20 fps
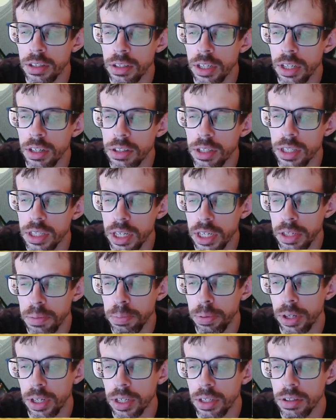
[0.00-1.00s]
needs to take
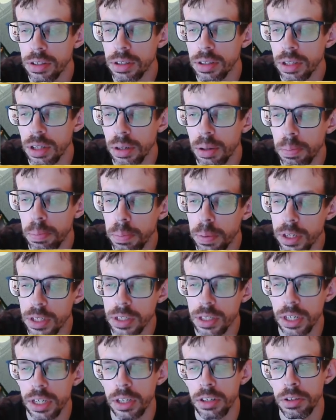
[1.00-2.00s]
place, but
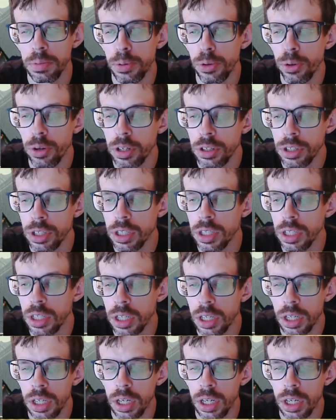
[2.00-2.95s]
is an exploration